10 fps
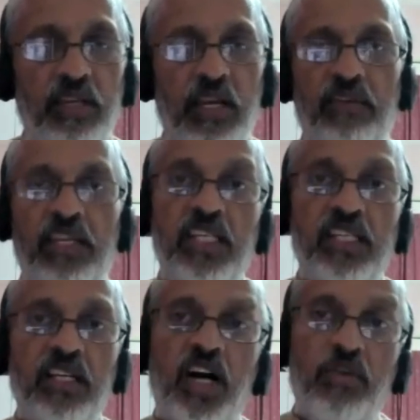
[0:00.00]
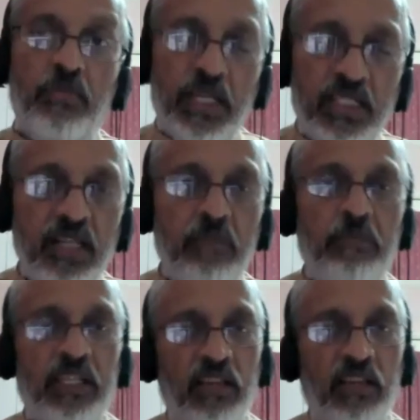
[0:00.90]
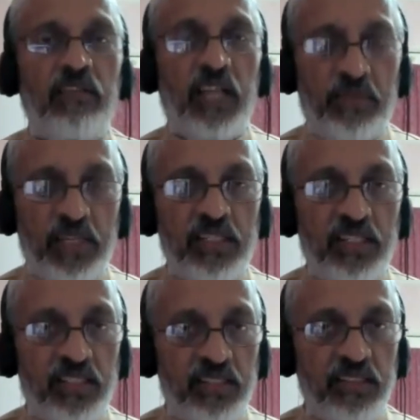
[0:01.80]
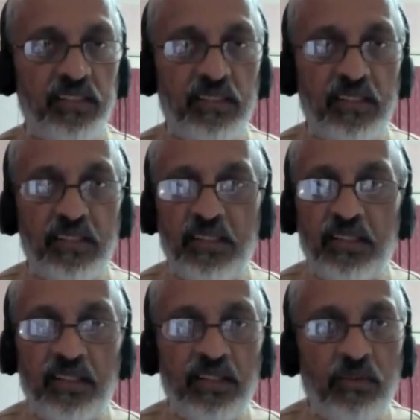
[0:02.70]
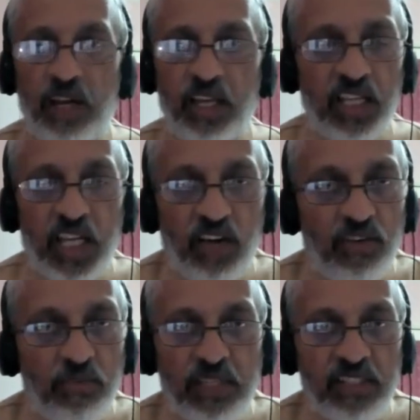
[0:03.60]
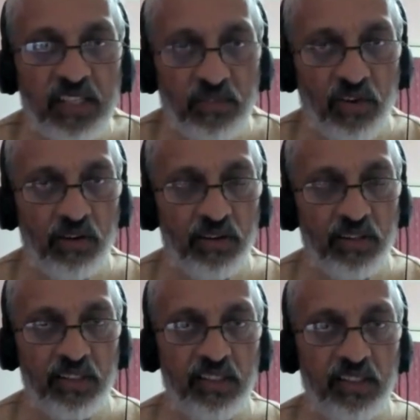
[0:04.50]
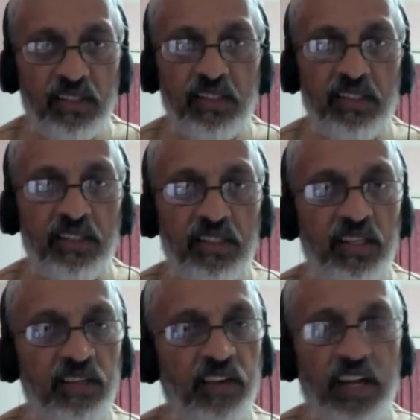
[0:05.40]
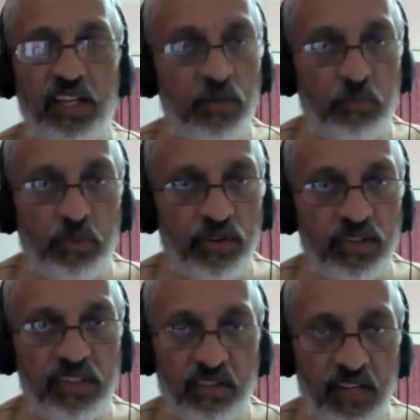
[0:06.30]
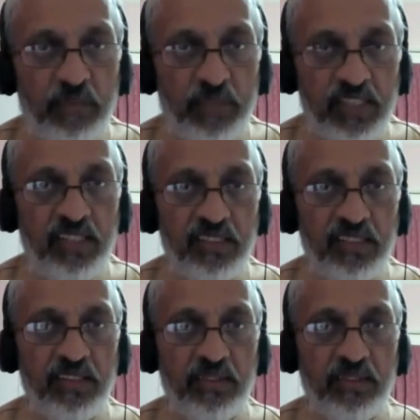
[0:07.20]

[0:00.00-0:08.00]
have an intergovernmental panel on climate change. Why are the governments involved in writing reports on climate change?